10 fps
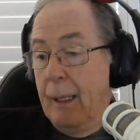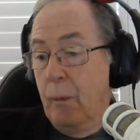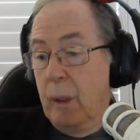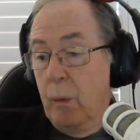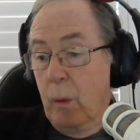
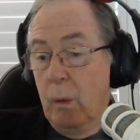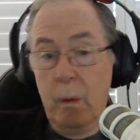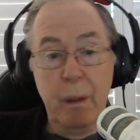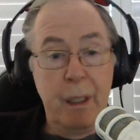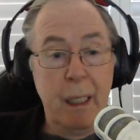we will
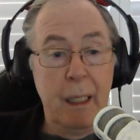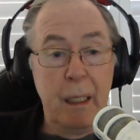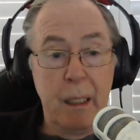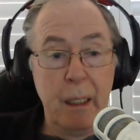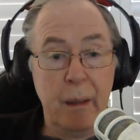start
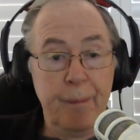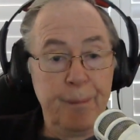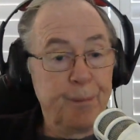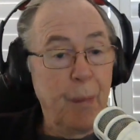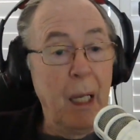to see them.
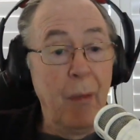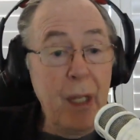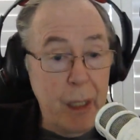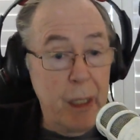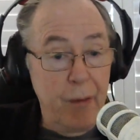And
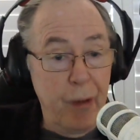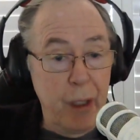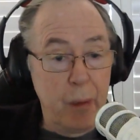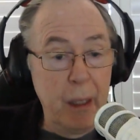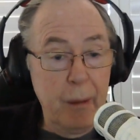this is the
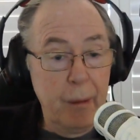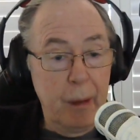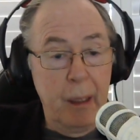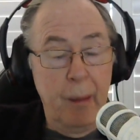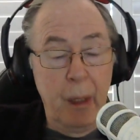first one
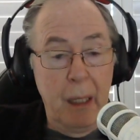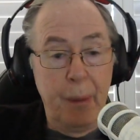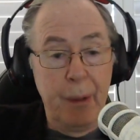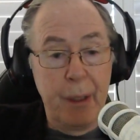coming up on